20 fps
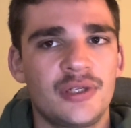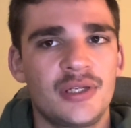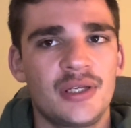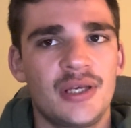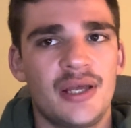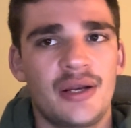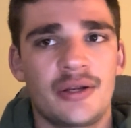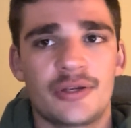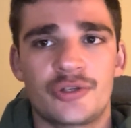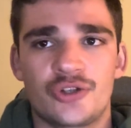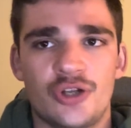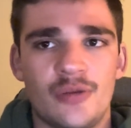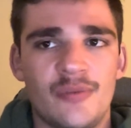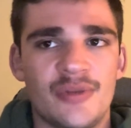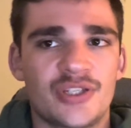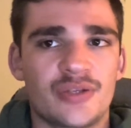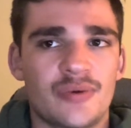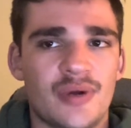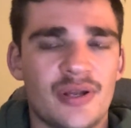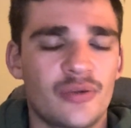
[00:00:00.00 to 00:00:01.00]
and extremists
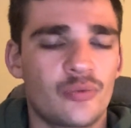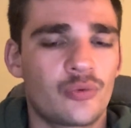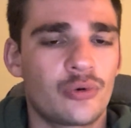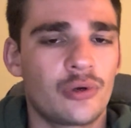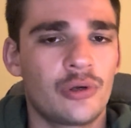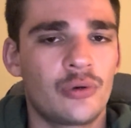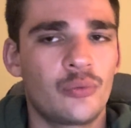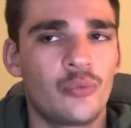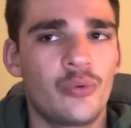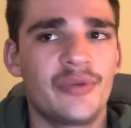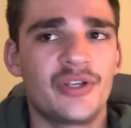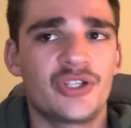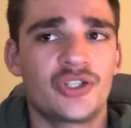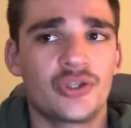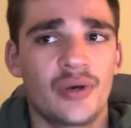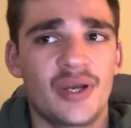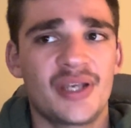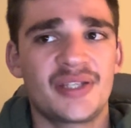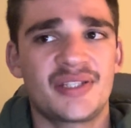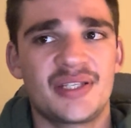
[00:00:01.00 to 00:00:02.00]
around the world will be
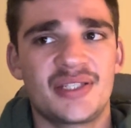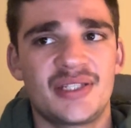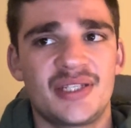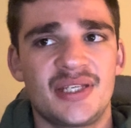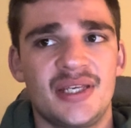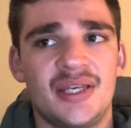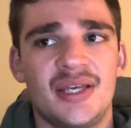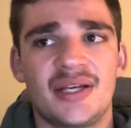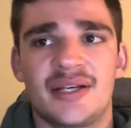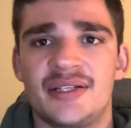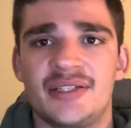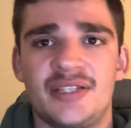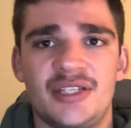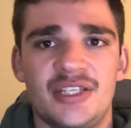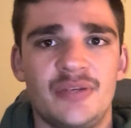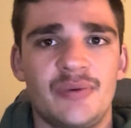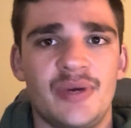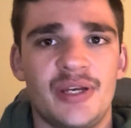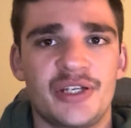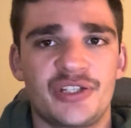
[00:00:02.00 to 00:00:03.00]
joyous to see a
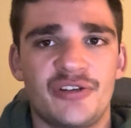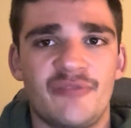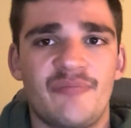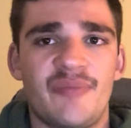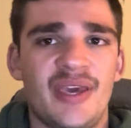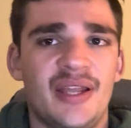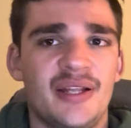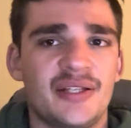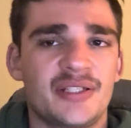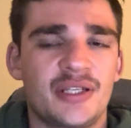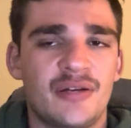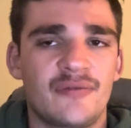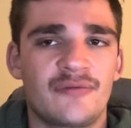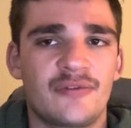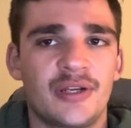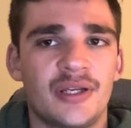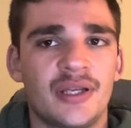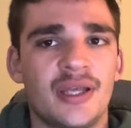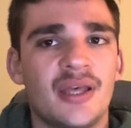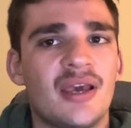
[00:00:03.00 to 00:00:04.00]
continuation of pain and
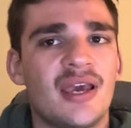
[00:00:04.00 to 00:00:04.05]
suffering,